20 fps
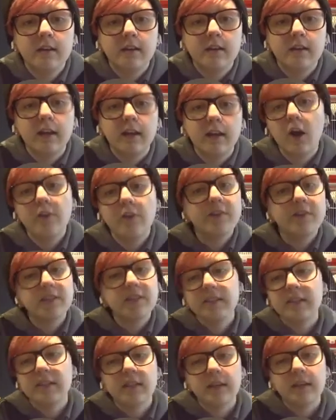Like,
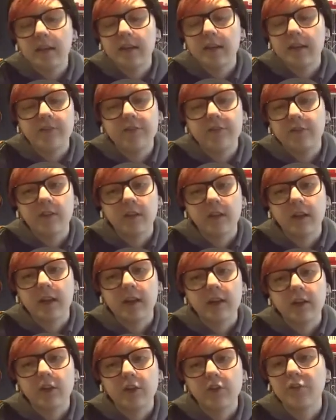obviously, if like
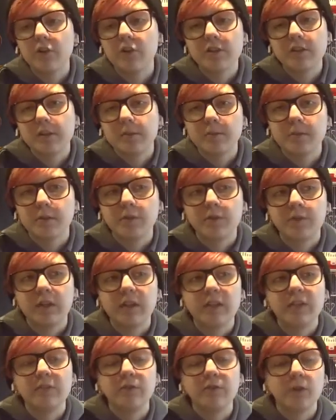your first episode,
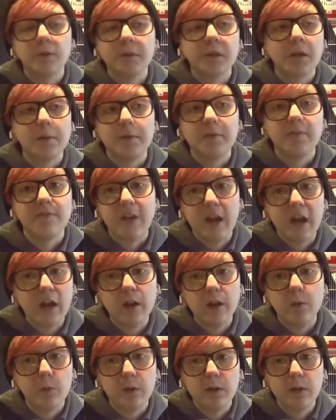Phineas and Ferb, you're gonna be
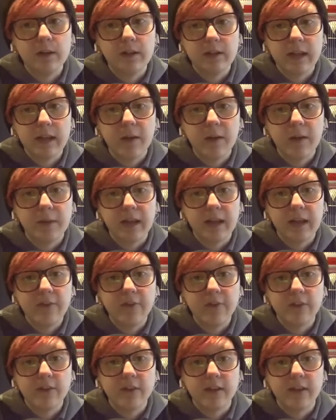very weirded out by
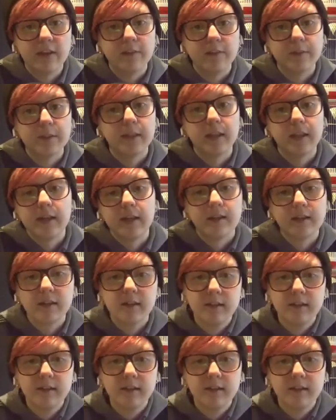everything, but like